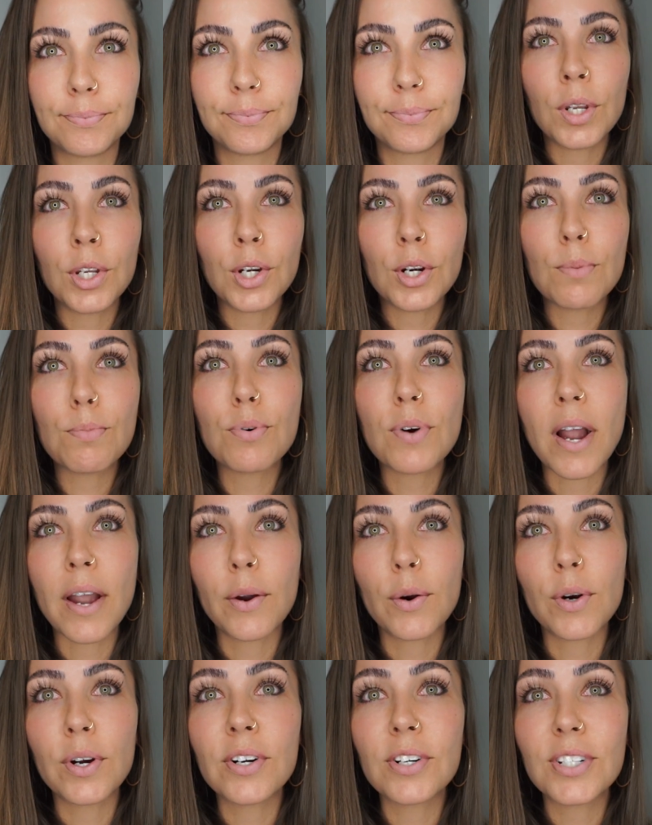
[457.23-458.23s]
When you're
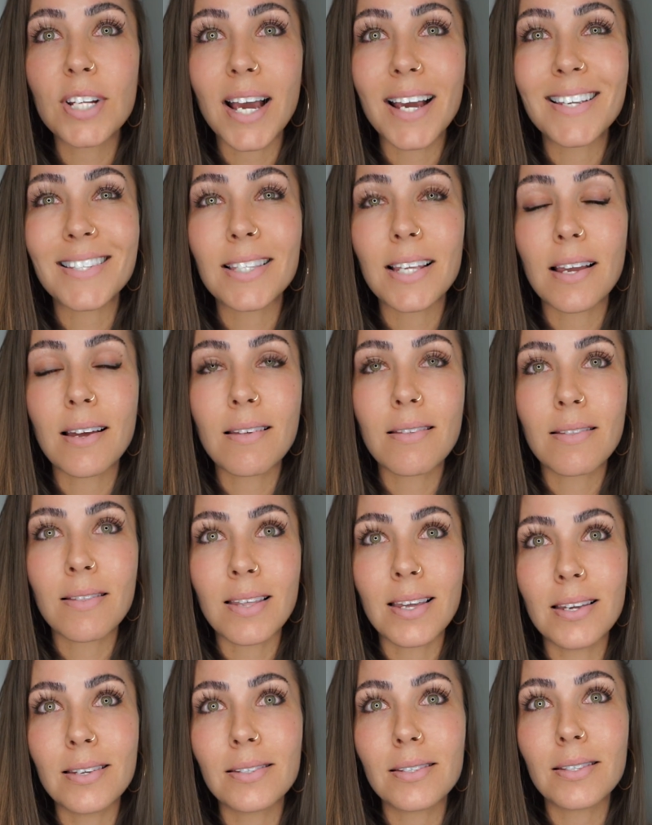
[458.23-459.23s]
prioritizing
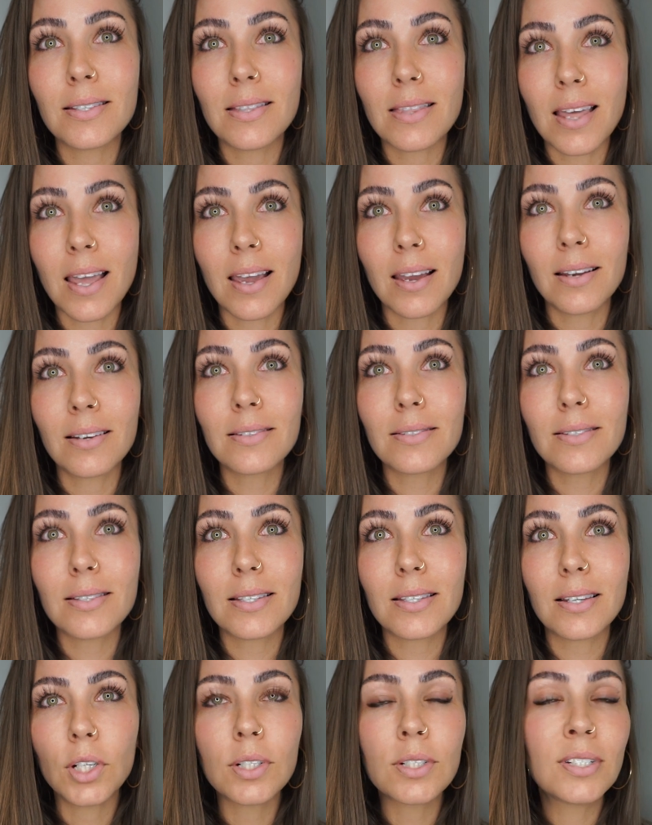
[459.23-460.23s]
these
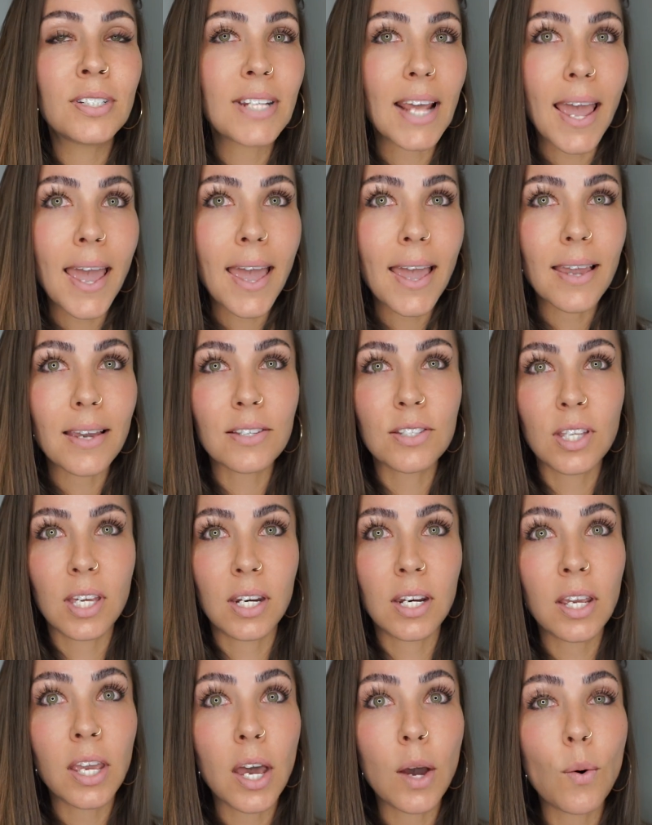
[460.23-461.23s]
things, your day is
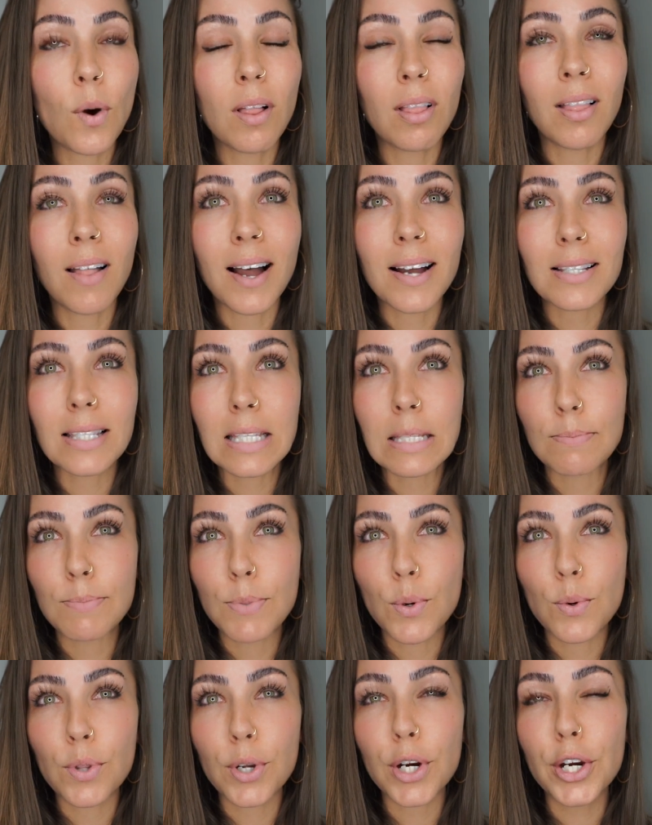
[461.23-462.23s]
gonna go a lot
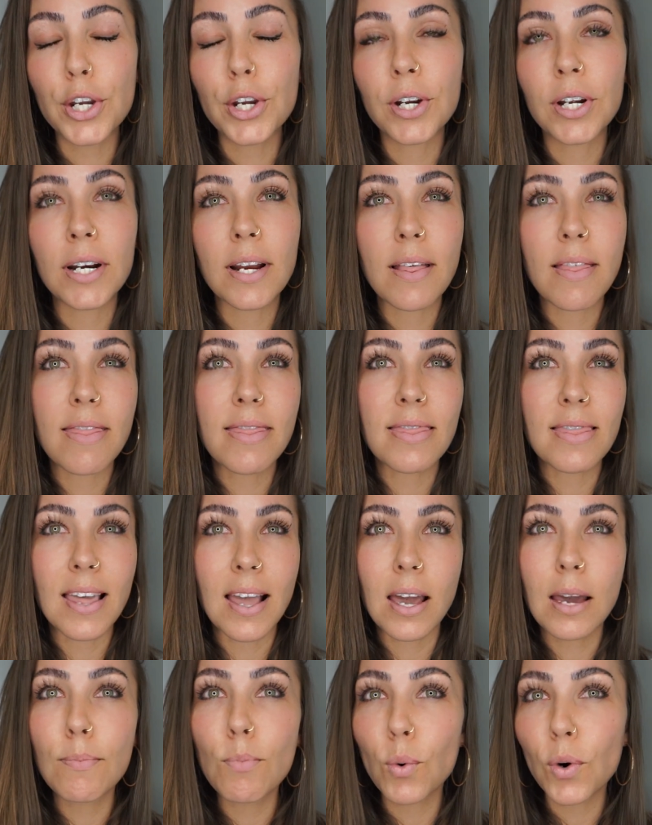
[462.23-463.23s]
smoother, you're gonna
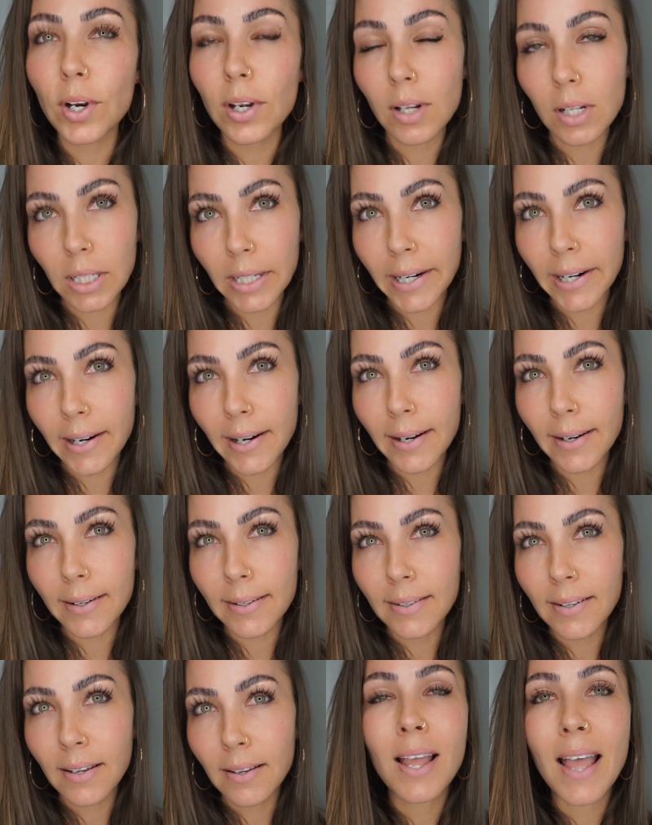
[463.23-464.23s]
think more
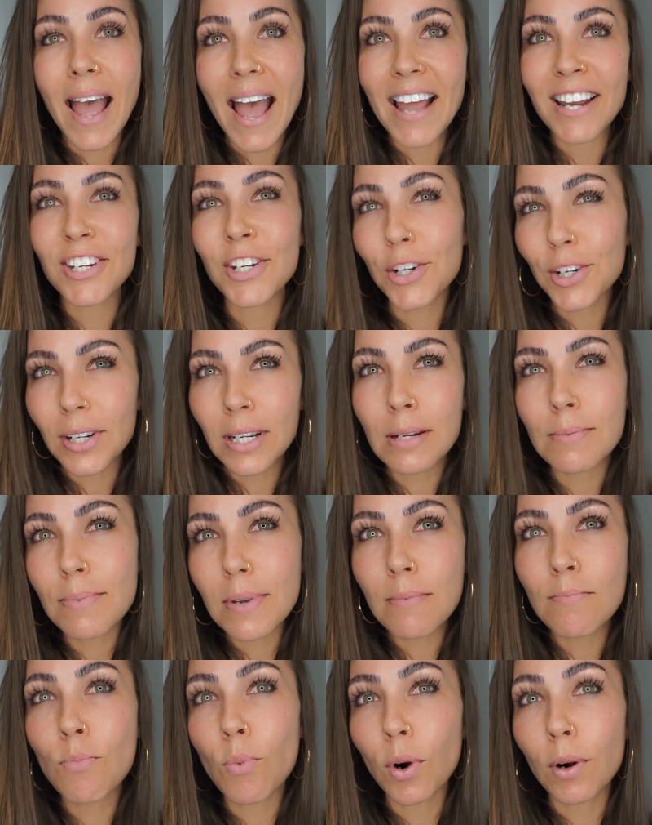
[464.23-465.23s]
clear, and you're gonna
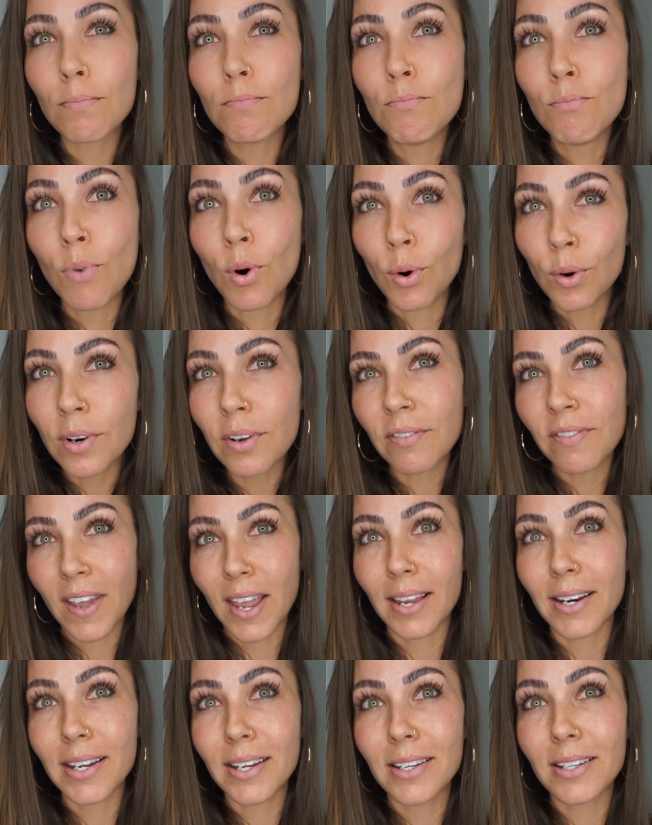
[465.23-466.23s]
be more
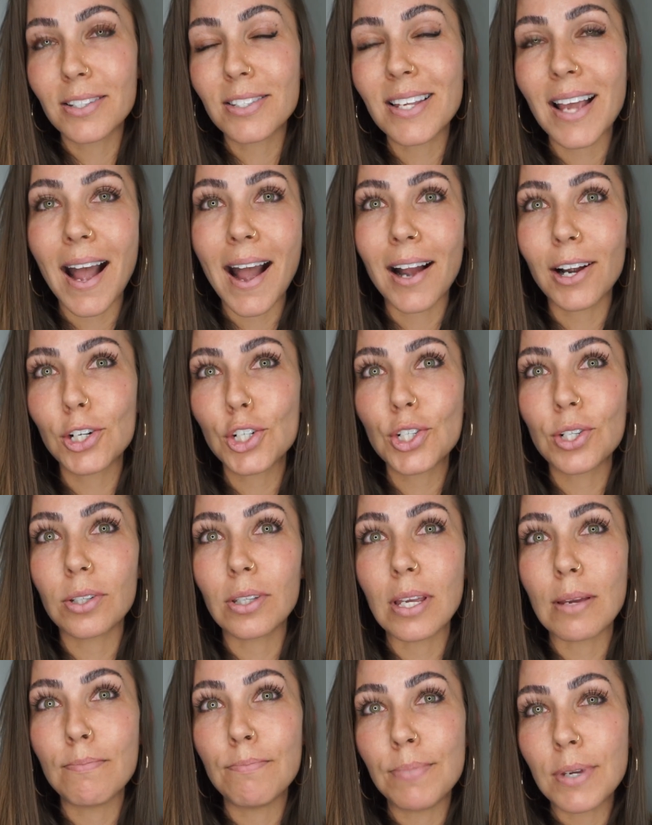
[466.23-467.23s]
motivated to
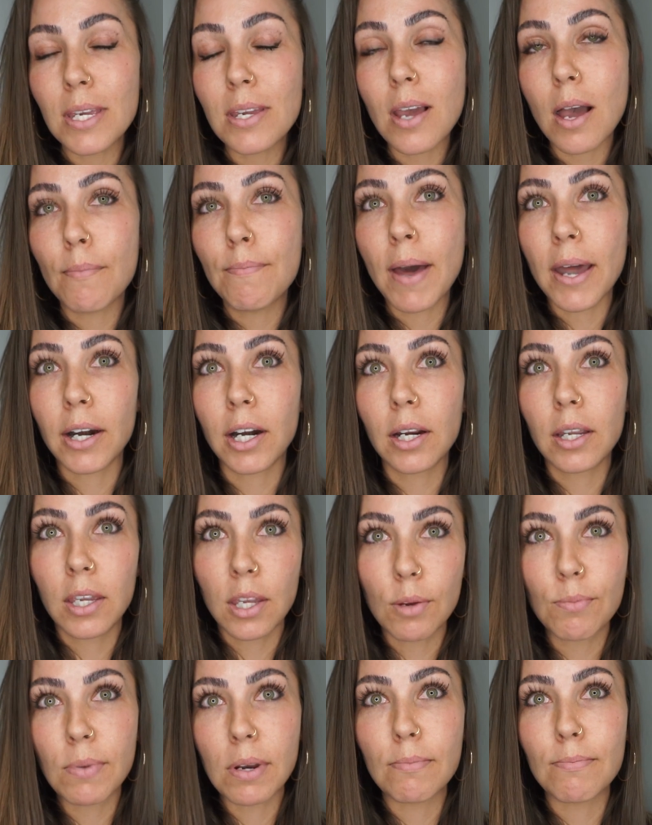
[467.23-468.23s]
actually be a better
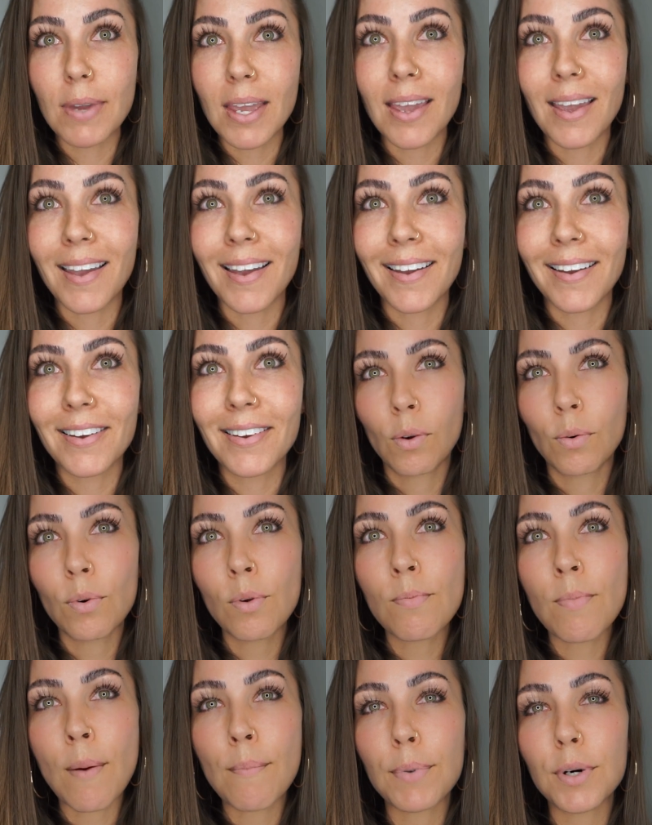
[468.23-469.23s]
human being.
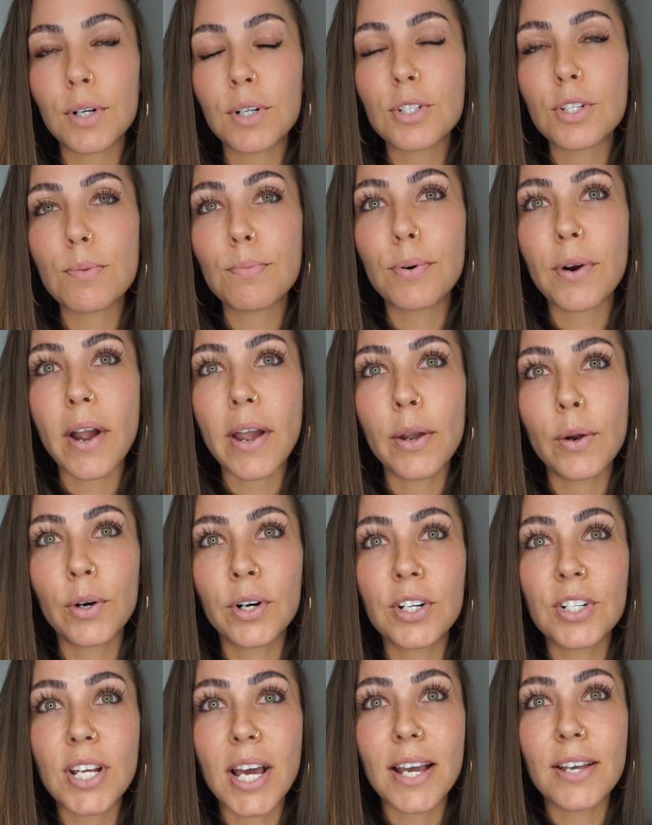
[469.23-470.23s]
Remember to
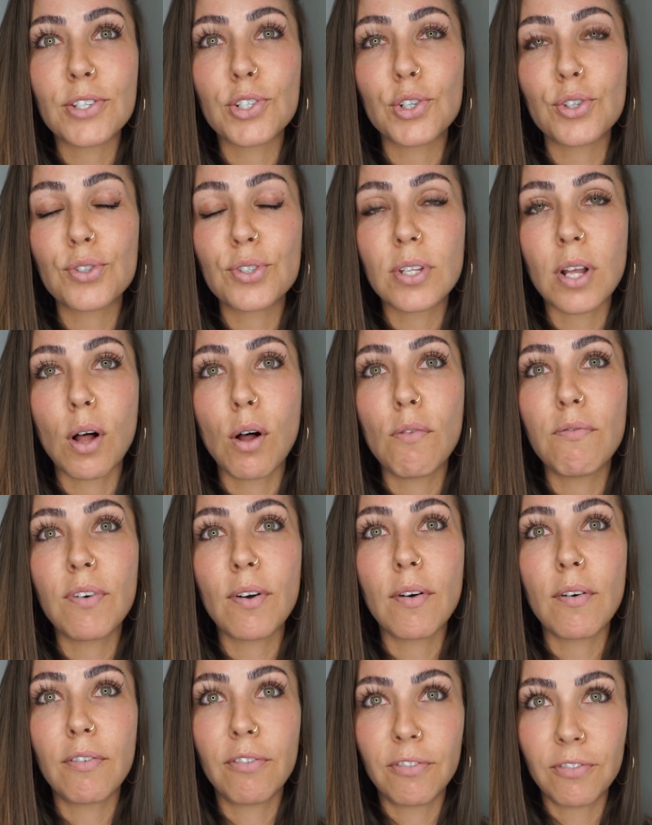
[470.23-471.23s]
prioritize yourself
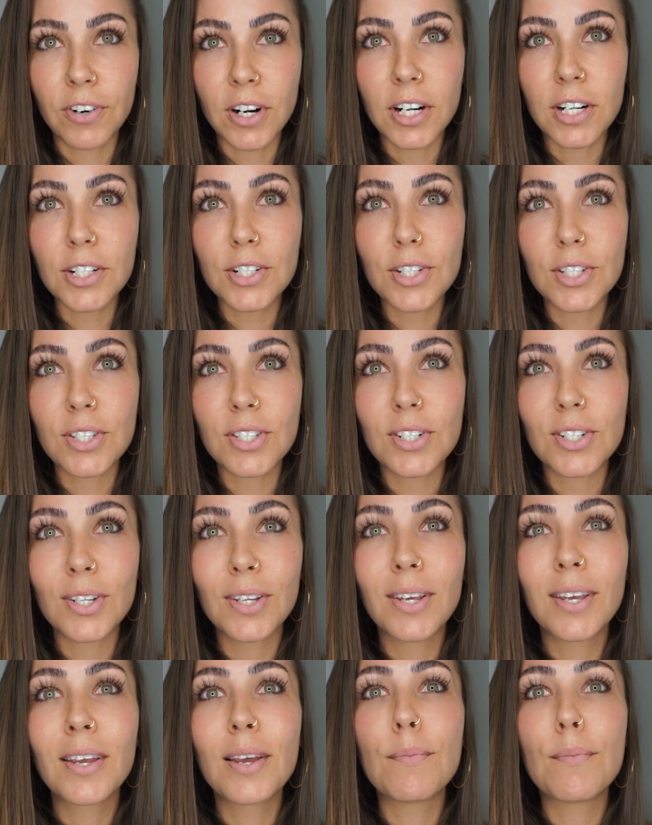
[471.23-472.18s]
first.